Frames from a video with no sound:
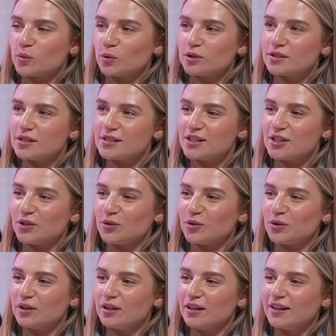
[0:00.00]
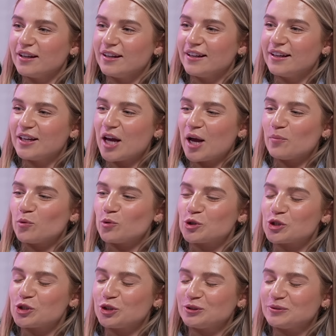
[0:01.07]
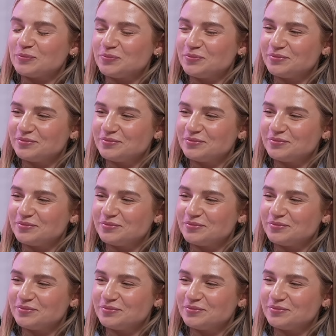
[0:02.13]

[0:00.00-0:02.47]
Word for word: wanting to see you have a emotional.